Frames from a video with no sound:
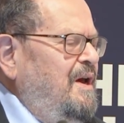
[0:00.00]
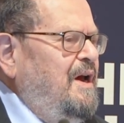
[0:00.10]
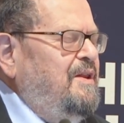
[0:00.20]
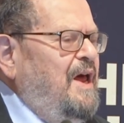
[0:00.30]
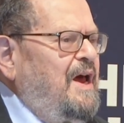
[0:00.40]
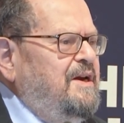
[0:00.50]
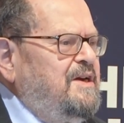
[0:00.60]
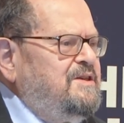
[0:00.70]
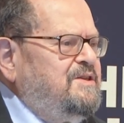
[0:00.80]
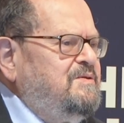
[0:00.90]
And that
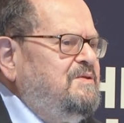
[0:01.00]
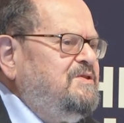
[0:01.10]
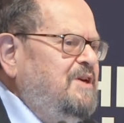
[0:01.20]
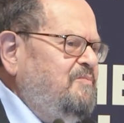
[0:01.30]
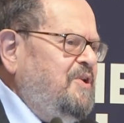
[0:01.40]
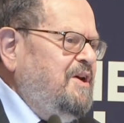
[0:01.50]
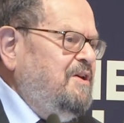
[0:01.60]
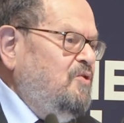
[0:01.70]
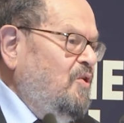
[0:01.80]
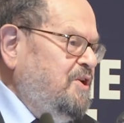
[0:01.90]
is
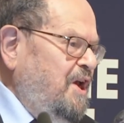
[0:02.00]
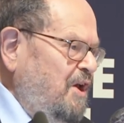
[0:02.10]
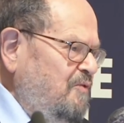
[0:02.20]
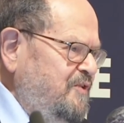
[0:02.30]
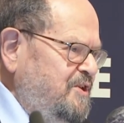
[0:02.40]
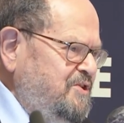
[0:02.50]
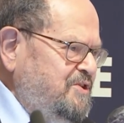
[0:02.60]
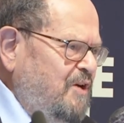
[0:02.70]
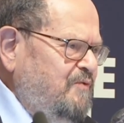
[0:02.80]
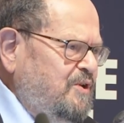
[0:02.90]
something Lord Kelvin
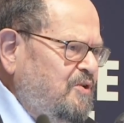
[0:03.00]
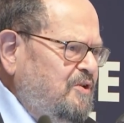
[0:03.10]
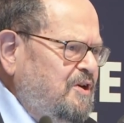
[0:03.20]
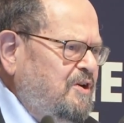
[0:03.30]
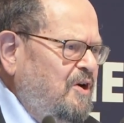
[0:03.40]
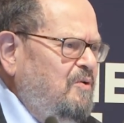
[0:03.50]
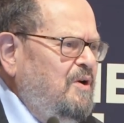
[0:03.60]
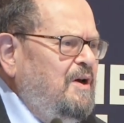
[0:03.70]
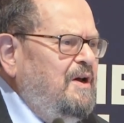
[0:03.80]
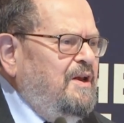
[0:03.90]
discovered long ago,
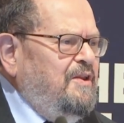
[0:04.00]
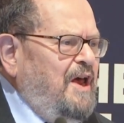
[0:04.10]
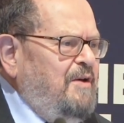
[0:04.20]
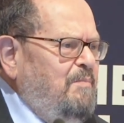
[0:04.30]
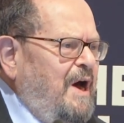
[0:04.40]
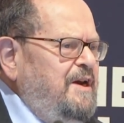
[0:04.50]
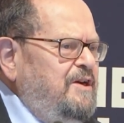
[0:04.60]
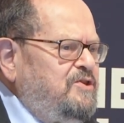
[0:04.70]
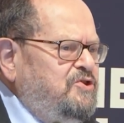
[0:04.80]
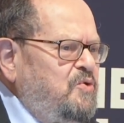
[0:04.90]
that minus